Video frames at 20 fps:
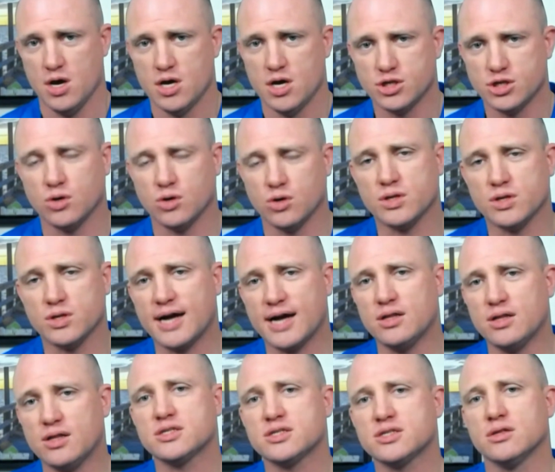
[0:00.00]
So tell
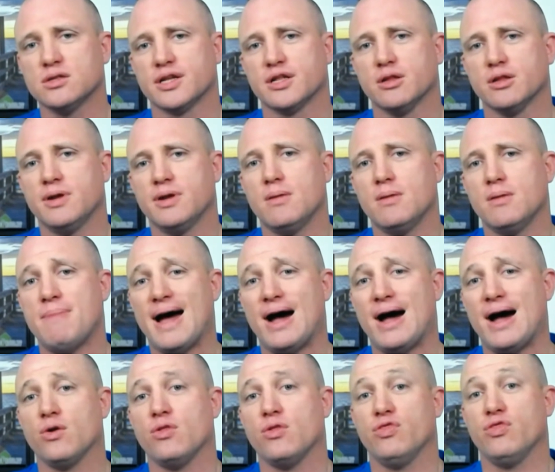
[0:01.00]
us a little bit
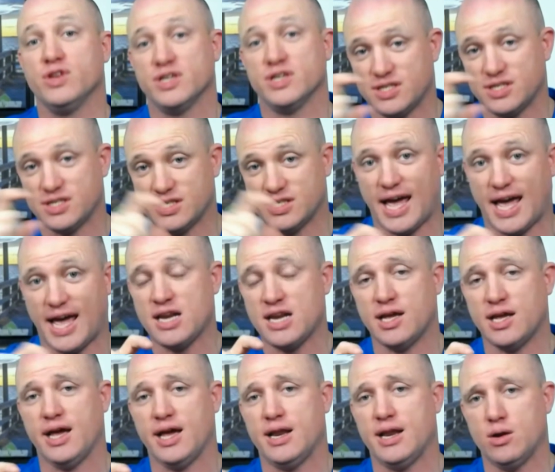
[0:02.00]
about the set
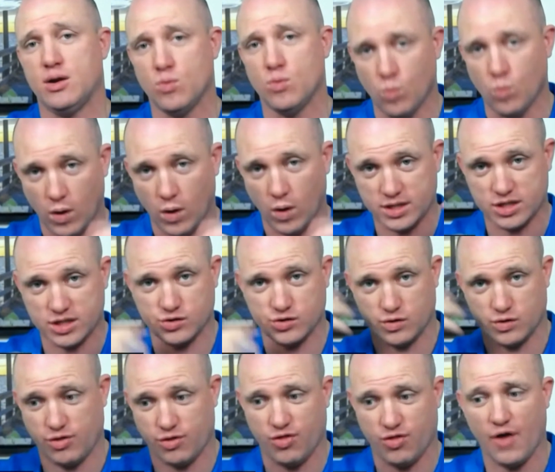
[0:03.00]
and what sort
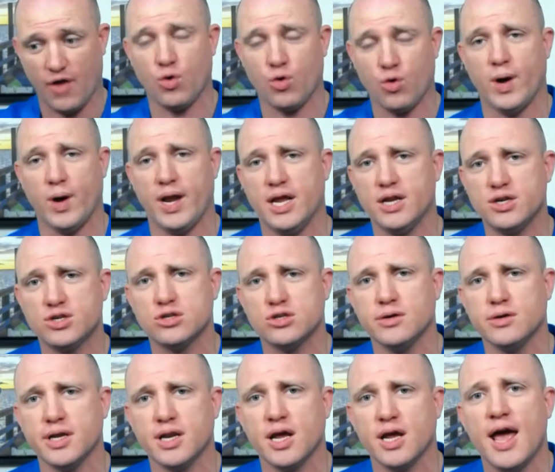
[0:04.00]
of the thought that went
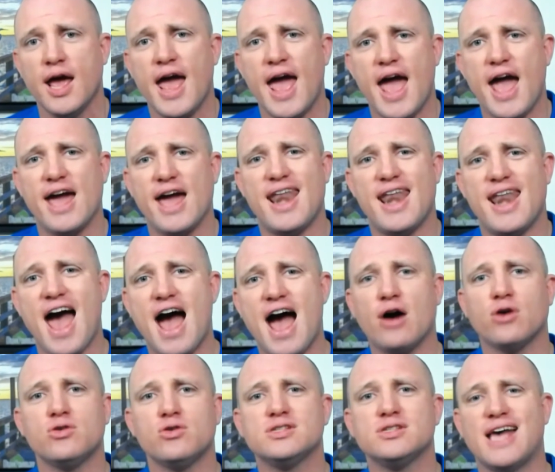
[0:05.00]
into it, and how
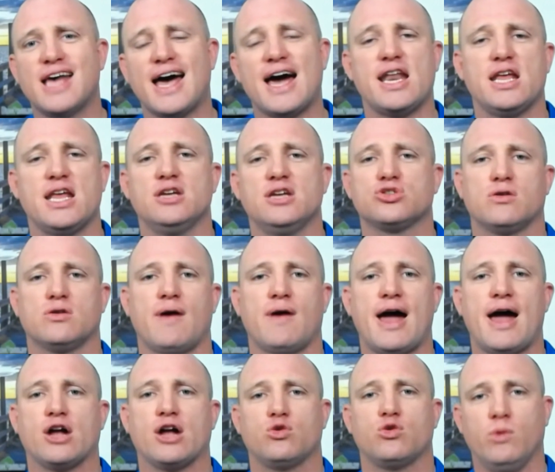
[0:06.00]
does that
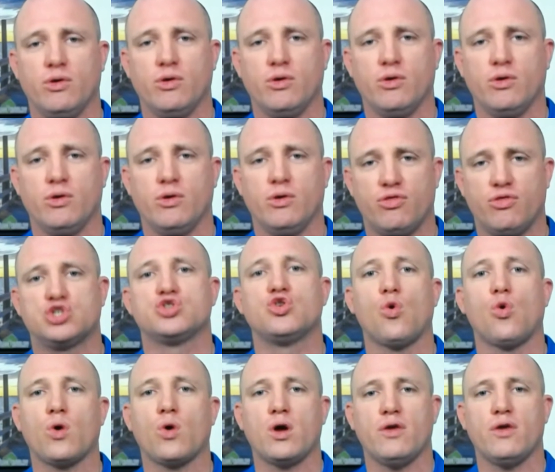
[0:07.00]
interact with the
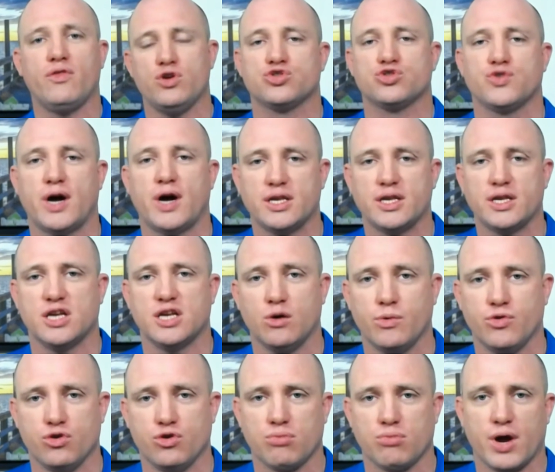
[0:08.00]
story that you're trying to
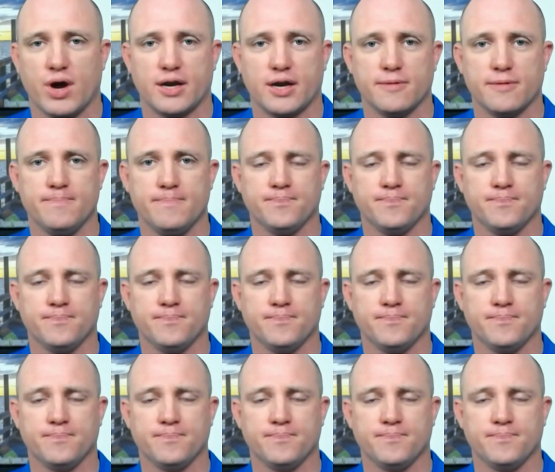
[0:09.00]
tell with your brand?